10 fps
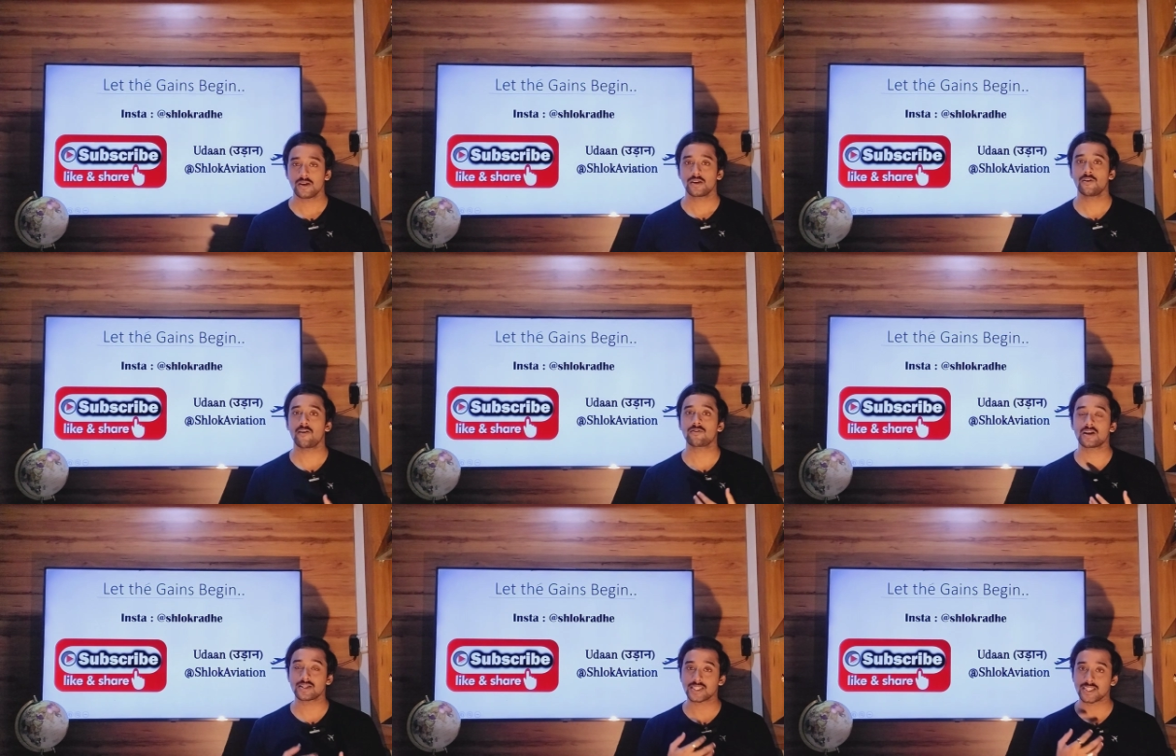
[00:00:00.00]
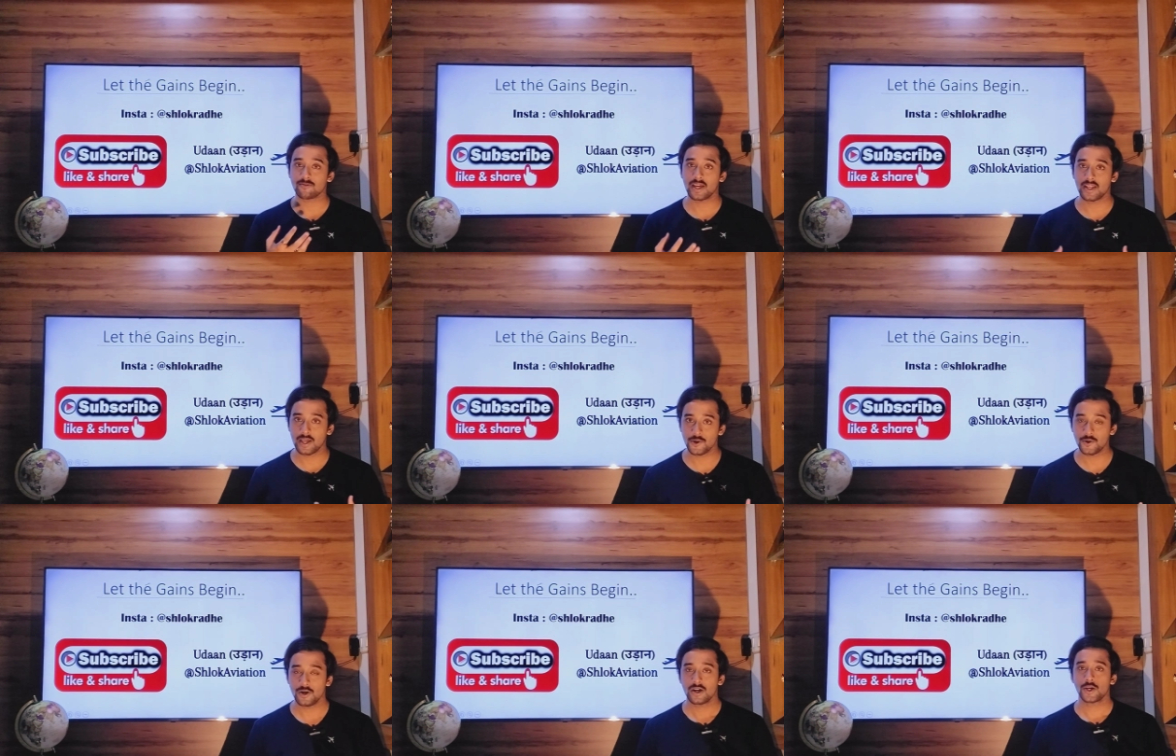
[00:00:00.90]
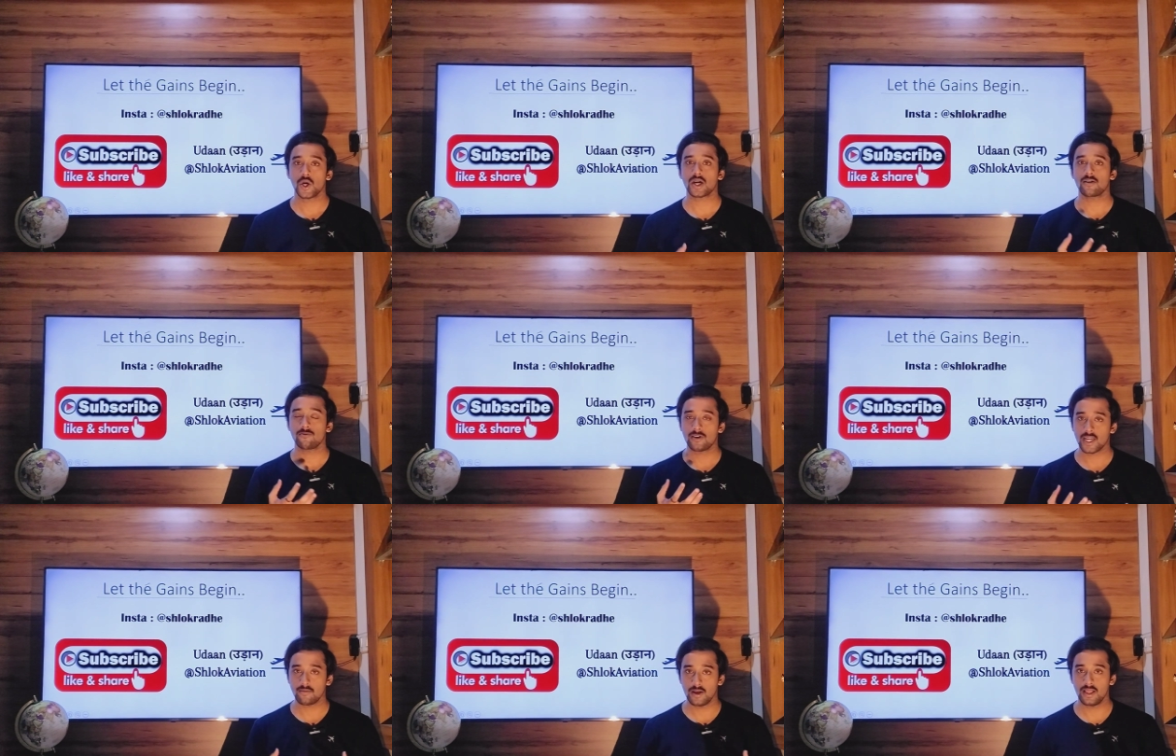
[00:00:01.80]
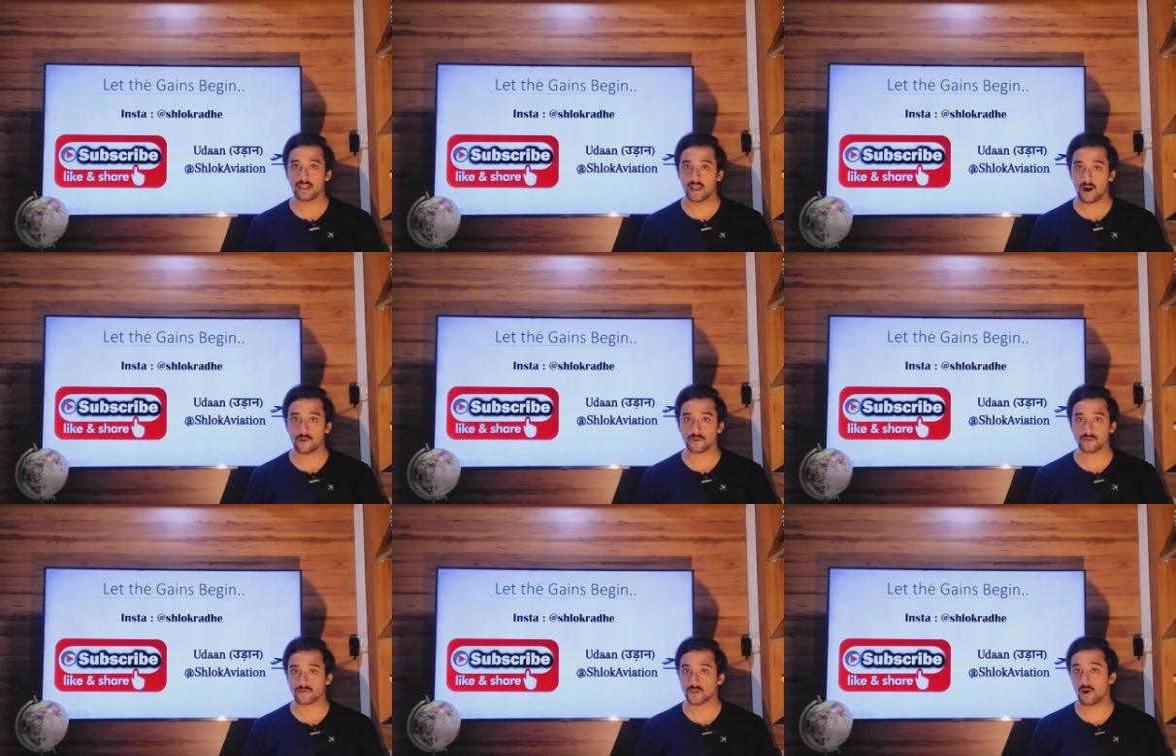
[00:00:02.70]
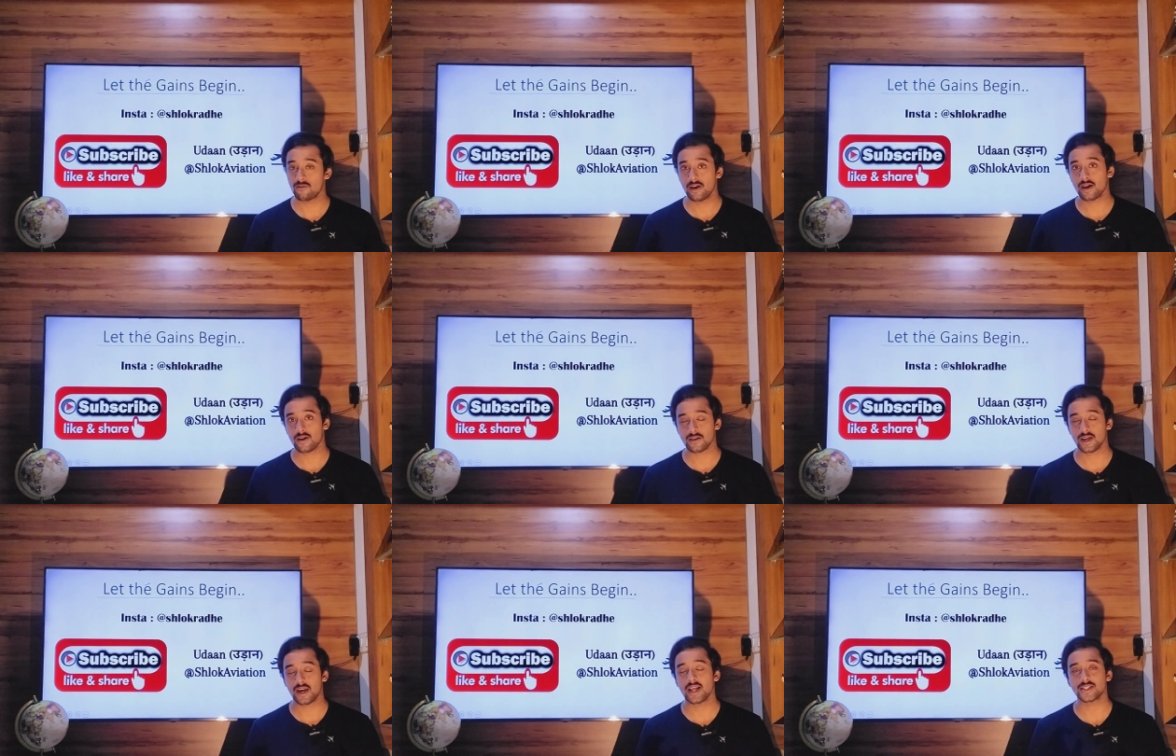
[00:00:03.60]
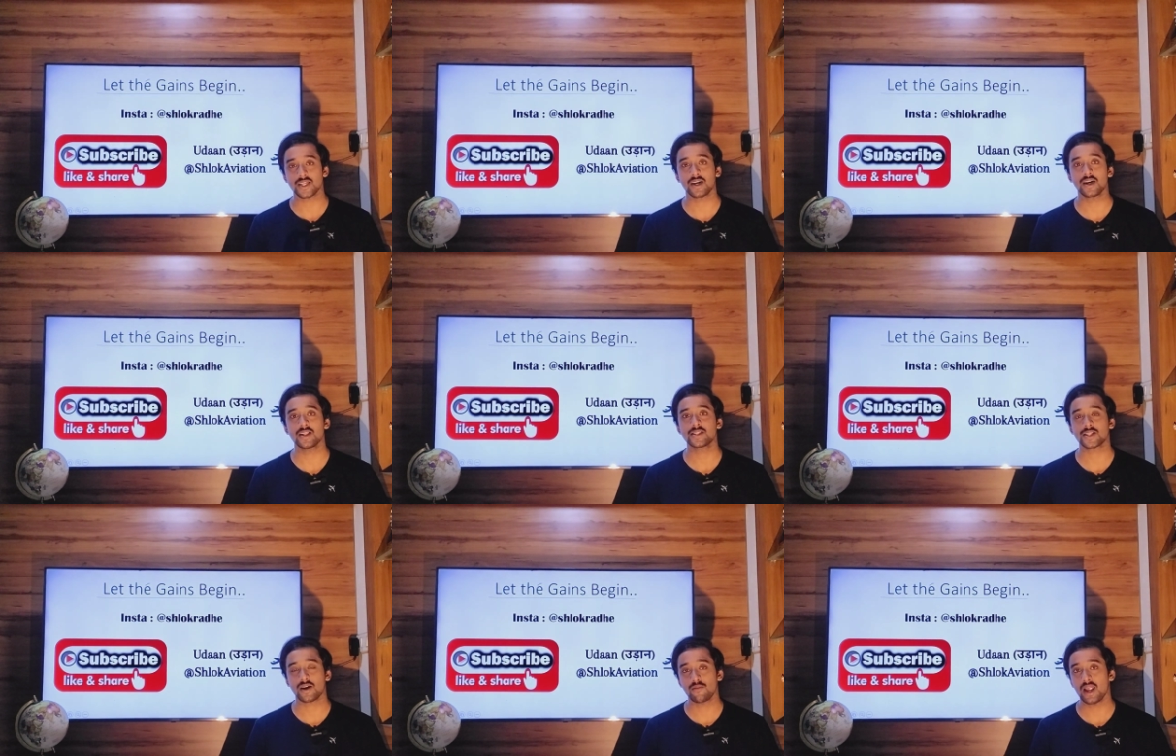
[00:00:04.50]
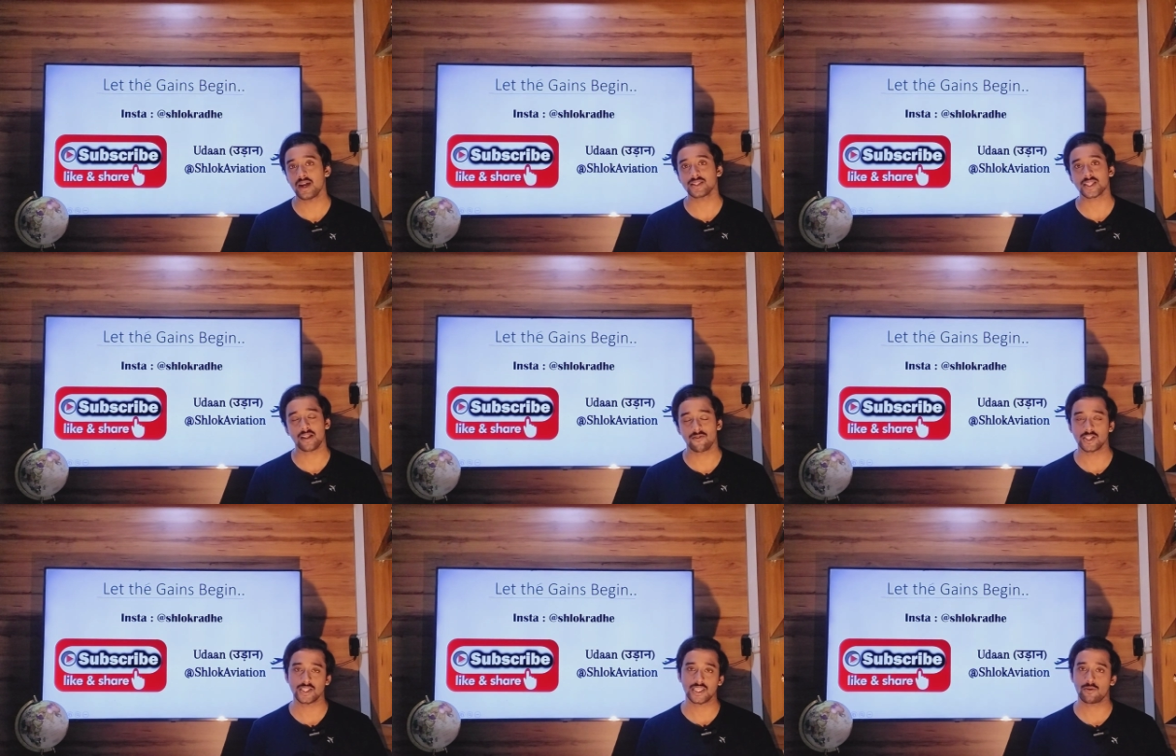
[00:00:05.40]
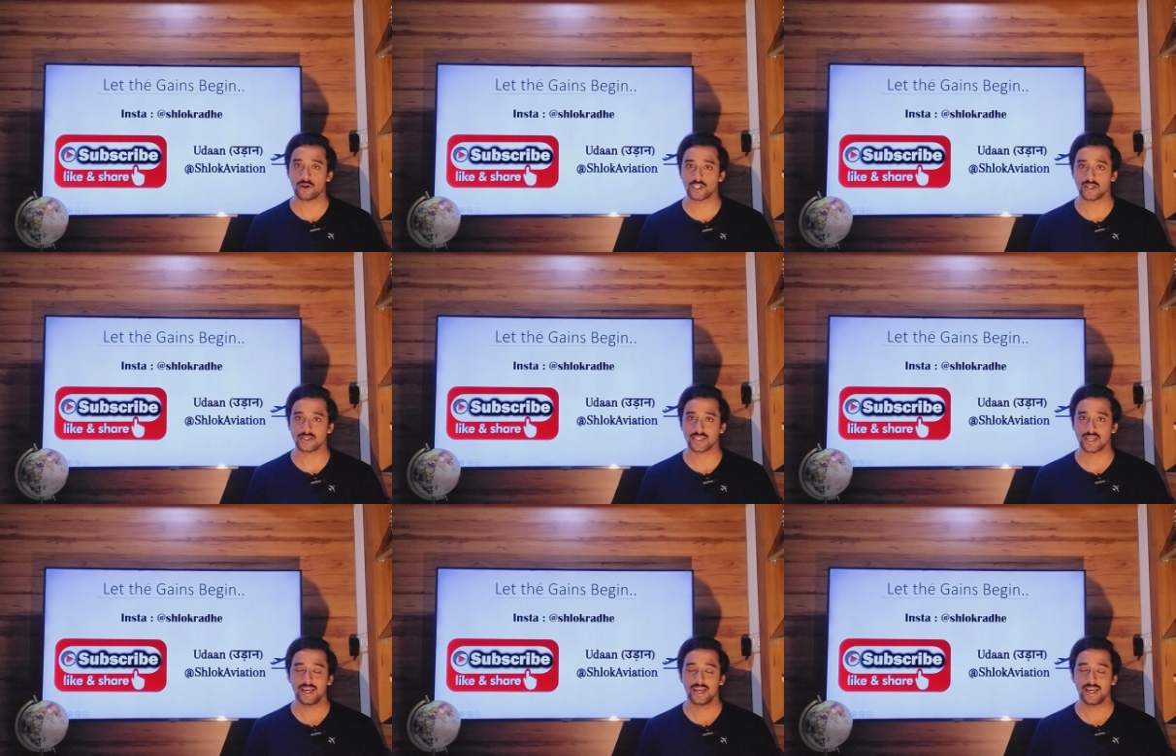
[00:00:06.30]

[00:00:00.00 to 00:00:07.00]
You have learned something new. You are comfortable now solving the great circles, rhumb lines, convergency questions.